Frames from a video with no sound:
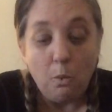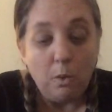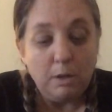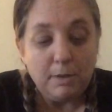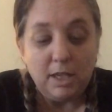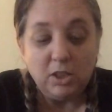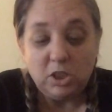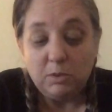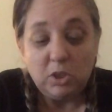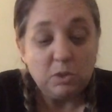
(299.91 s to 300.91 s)
One minute
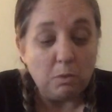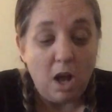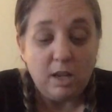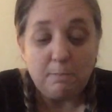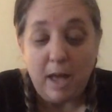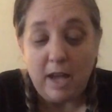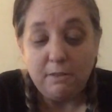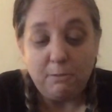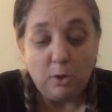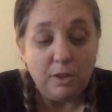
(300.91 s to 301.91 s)
she was just rocking back
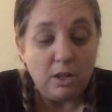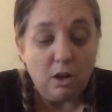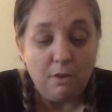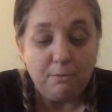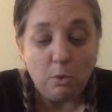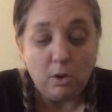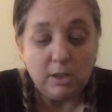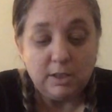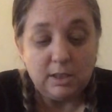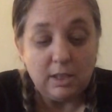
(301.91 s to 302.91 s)
and forth on all
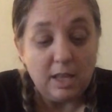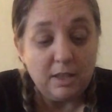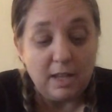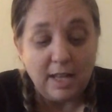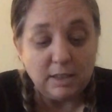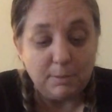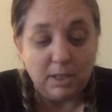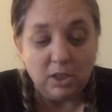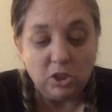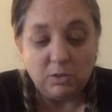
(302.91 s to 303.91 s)
fours, and the next
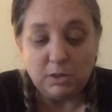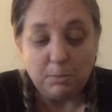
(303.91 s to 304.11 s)
minute she was